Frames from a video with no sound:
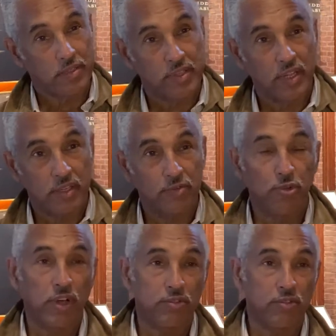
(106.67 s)
Executive
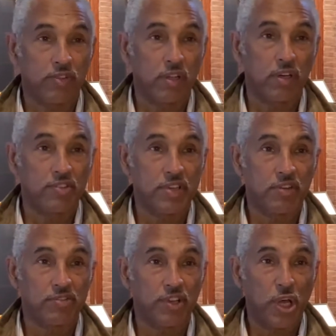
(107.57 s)
Director of the Larz
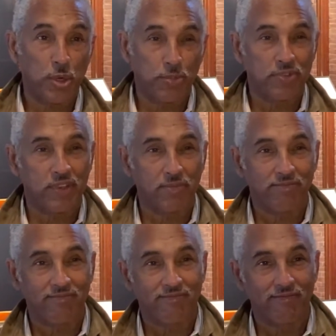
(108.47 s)
Anderson Auto Museum.
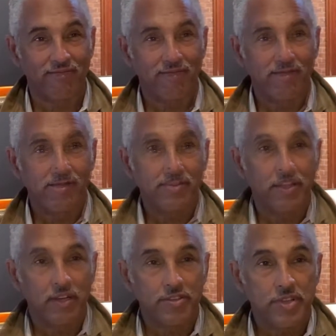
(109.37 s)
The
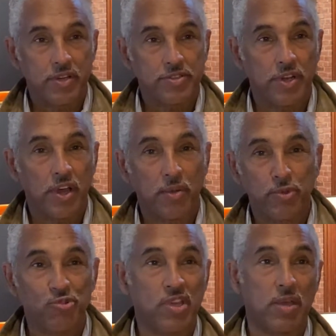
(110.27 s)
Larz Anderson Auto
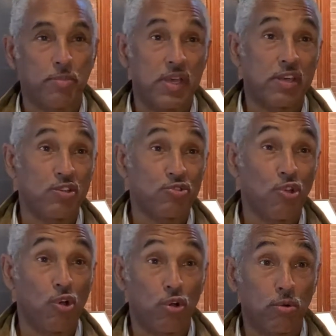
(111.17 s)
Museum is
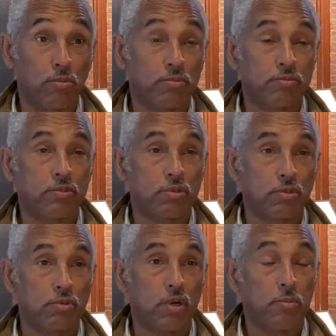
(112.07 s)
home
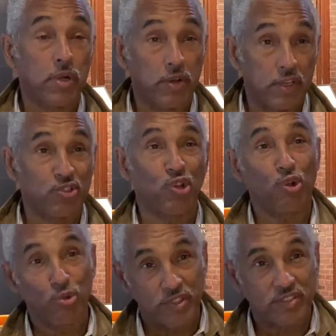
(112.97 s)
to America's
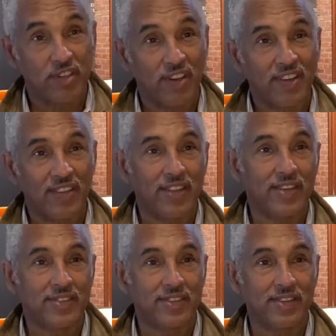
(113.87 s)
oldest car
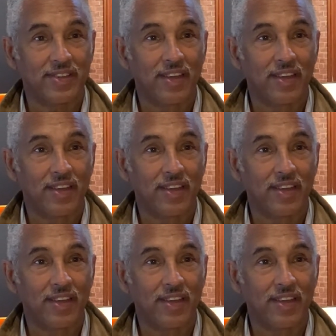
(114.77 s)
collection.